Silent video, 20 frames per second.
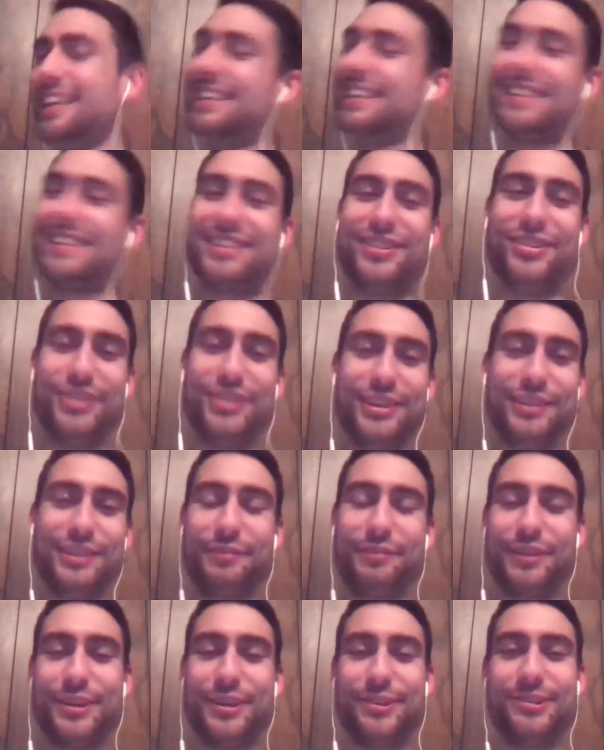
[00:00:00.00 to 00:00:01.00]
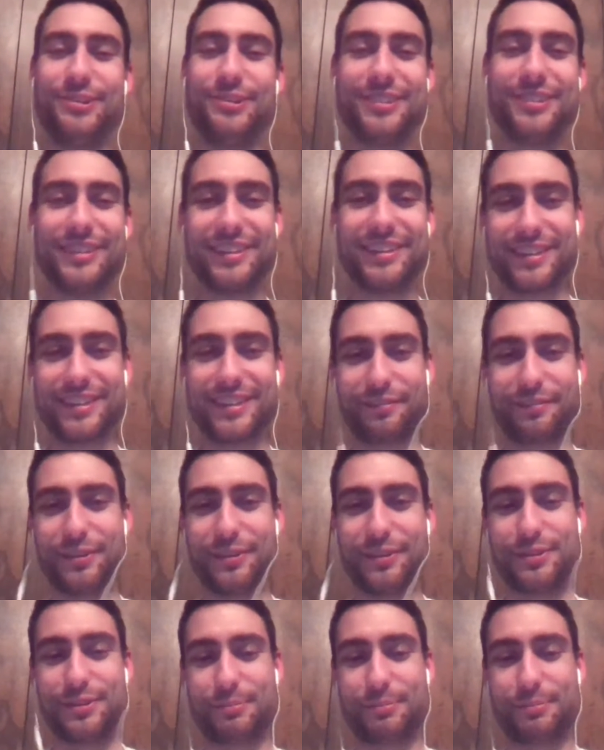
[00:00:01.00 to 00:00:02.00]
only the few
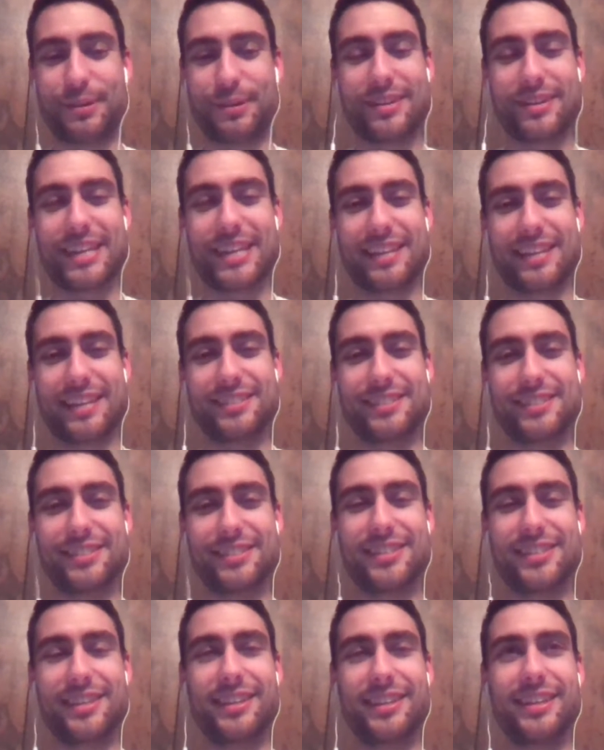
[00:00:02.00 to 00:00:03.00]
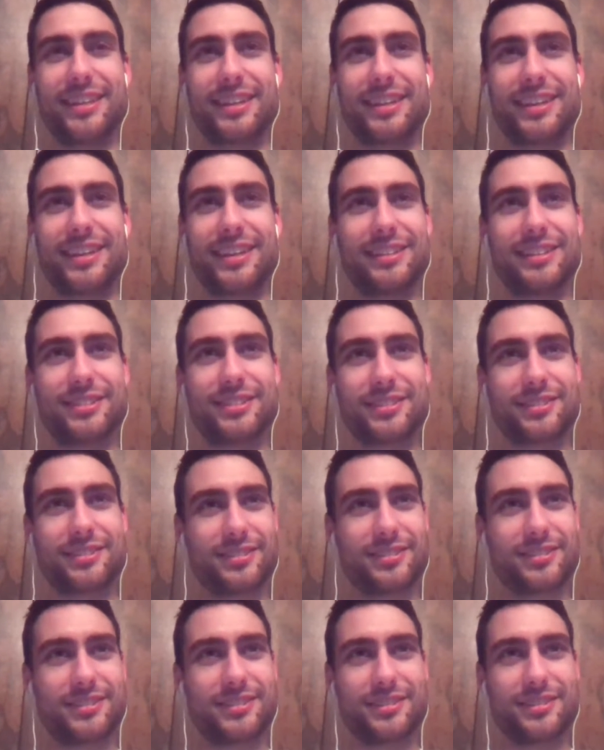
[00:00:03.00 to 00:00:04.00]
and the proud Kansas City
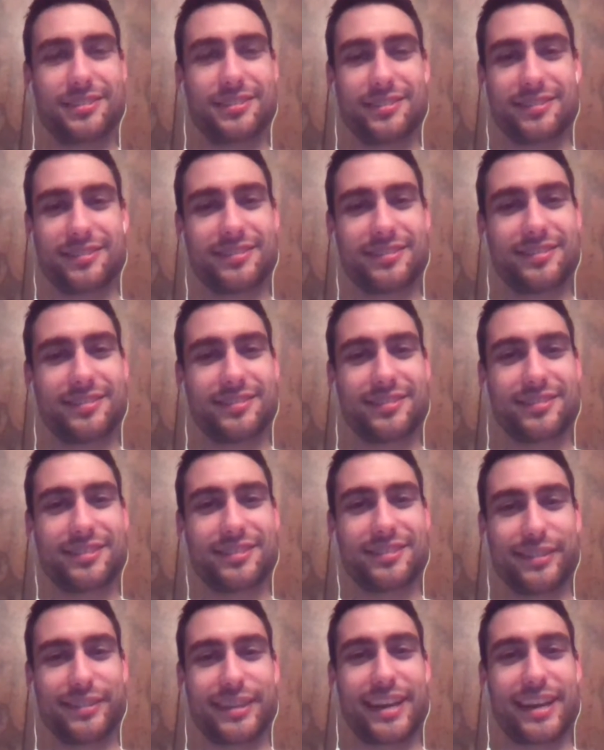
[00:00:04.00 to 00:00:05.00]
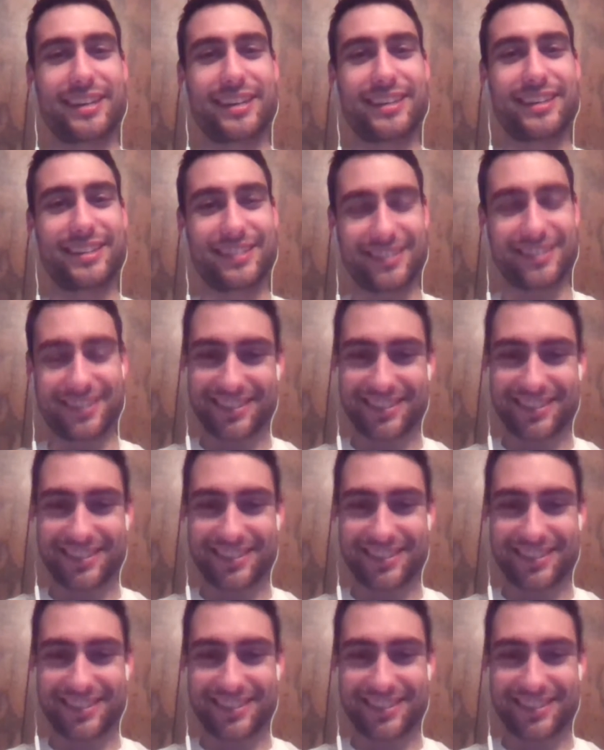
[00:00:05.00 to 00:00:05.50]
Knights got it.